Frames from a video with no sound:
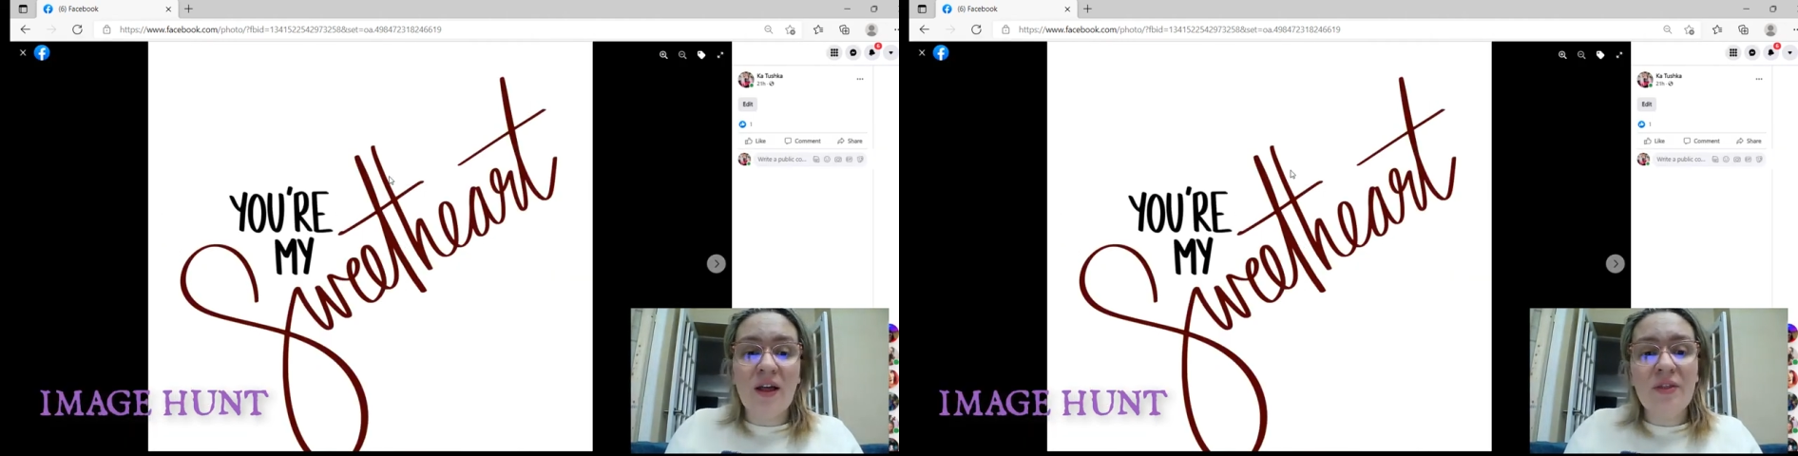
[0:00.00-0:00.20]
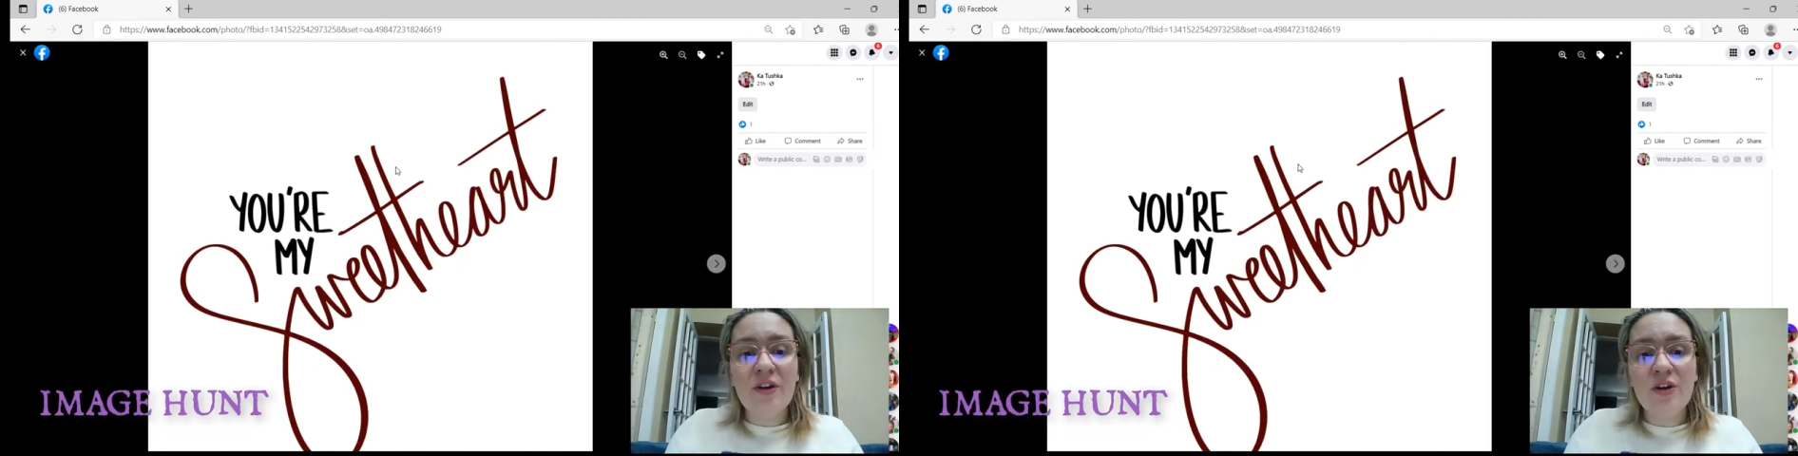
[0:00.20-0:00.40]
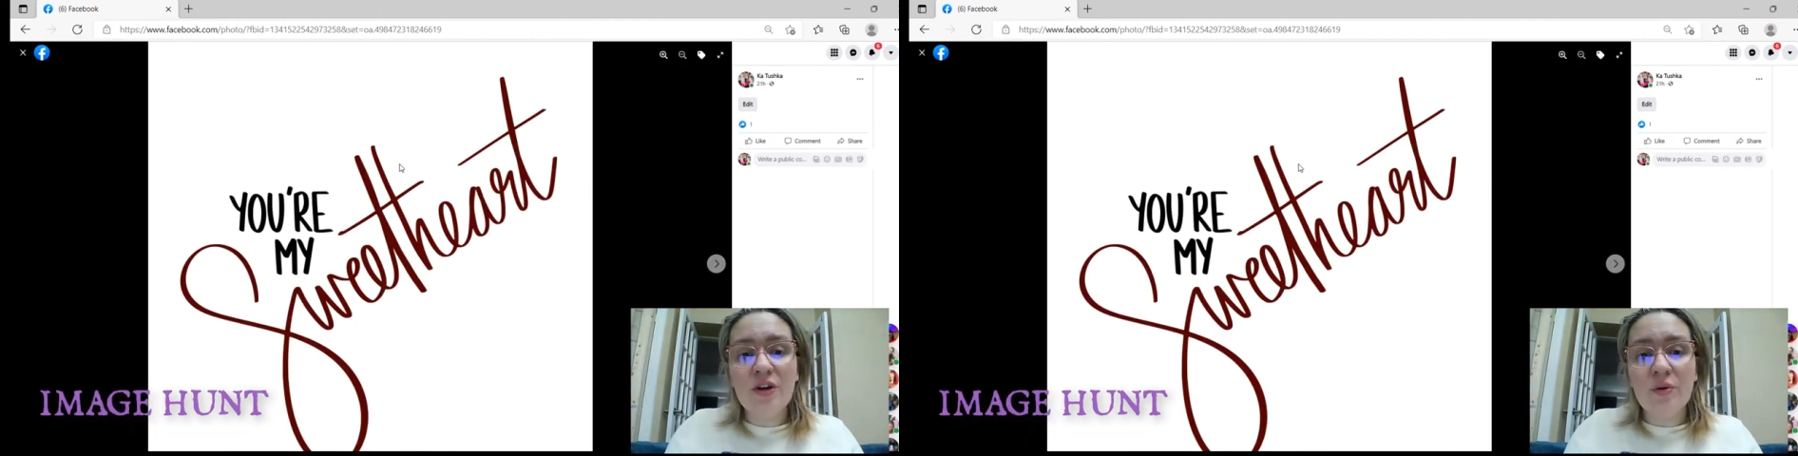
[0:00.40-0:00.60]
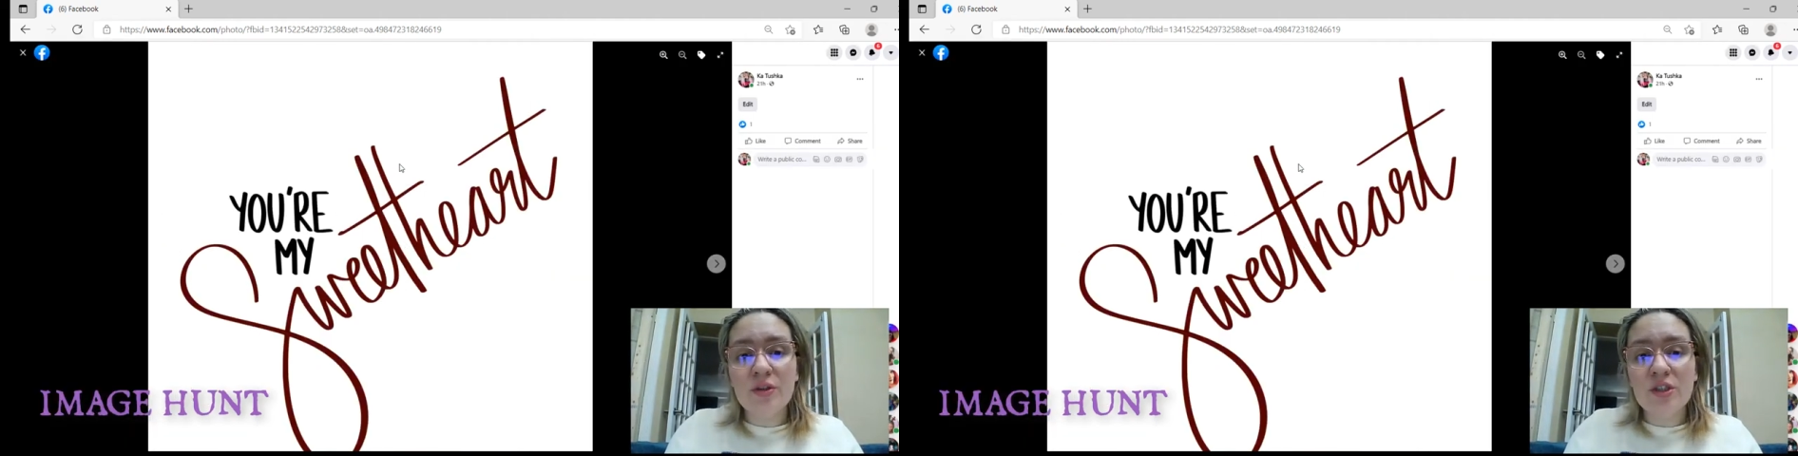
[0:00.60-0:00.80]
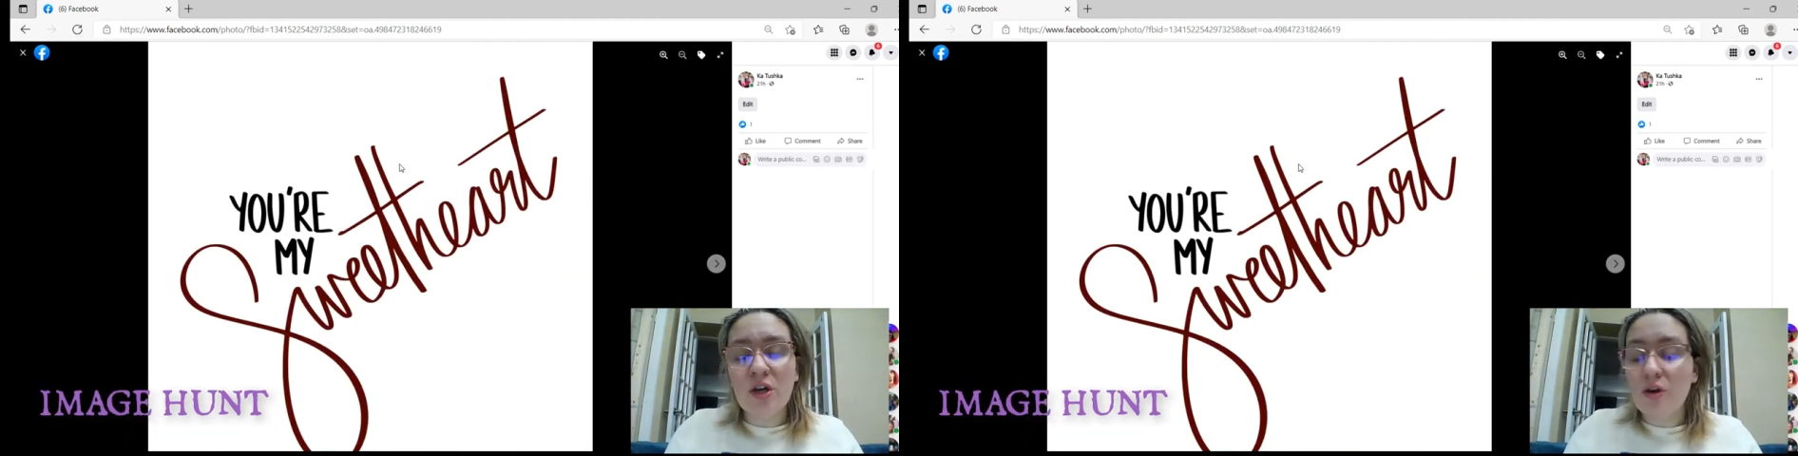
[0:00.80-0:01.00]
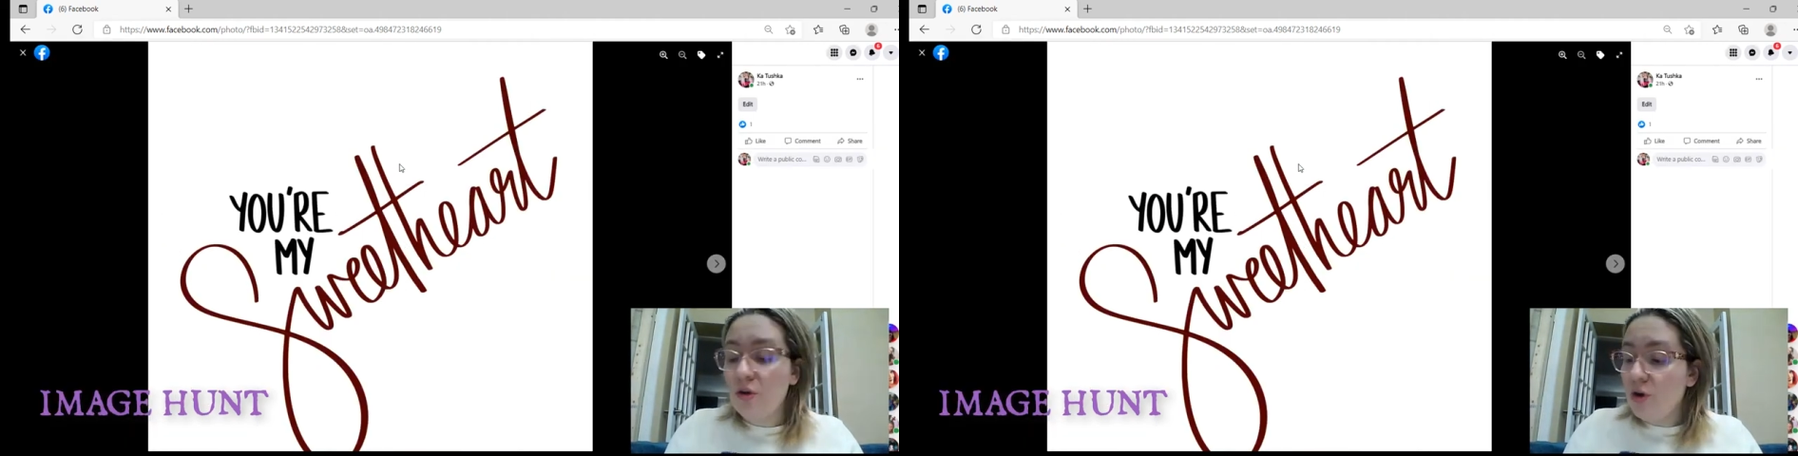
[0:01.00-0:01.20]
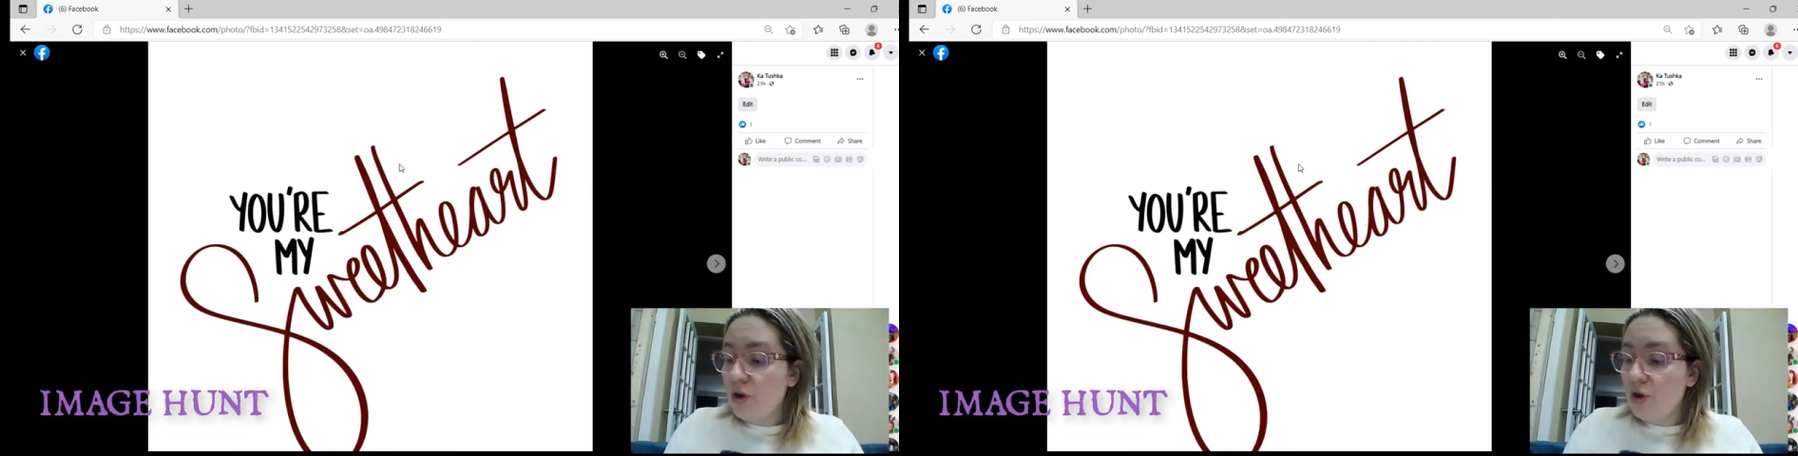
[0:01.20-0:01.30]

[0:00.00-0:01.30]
and then you're going to